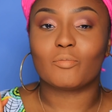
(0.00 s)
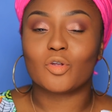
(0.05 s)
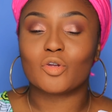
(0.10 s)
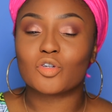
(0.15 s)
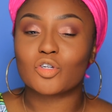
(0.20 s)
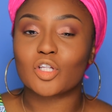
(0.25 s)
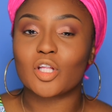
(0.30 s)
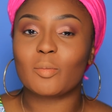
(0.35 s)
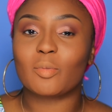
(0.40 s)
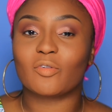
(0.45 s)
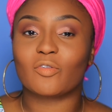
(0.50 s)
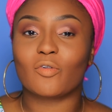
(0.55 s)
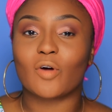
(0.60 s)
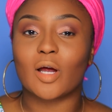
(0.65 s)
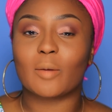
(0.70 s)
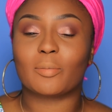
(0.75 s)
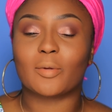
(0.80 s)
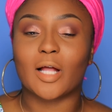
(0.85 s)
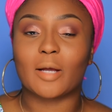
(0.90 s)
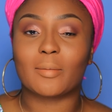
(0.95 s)
Usually before I
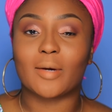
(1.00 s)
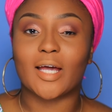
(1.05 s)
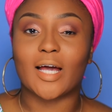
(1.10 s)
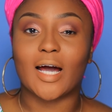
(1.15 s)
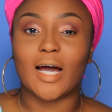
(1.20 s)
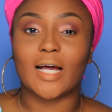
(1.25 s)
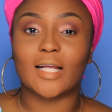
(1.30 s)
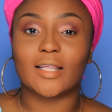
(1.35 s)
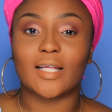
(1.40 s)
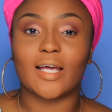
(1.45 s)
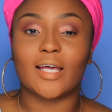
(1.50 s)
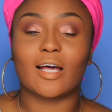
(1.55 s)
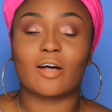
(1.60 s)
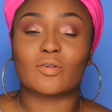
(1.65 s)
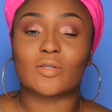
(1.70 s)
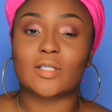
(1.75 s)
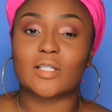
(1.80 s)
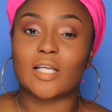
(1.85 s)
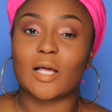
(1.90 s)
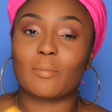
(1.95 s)
apply my highlight, I'll
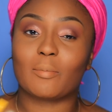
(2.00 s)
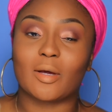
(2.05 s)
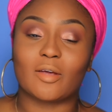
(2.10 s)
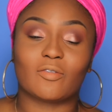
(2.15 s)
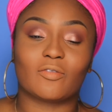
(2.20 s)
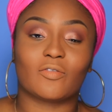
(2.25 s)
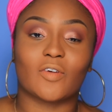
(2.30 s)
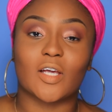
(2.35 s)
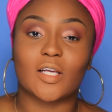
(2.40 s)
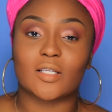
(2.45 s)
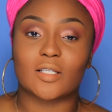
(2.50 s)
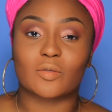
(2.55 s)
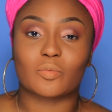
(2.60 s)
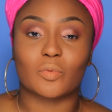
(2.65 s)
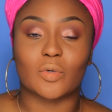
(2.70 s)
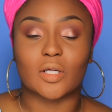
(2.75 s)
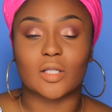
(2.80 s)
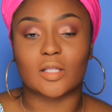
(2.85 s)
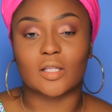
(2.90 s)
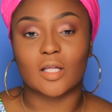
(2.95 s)
set my face
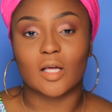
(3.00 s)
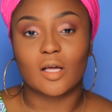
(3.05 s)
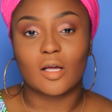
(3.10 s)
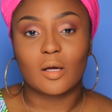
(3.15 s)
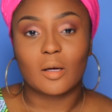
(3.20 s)
with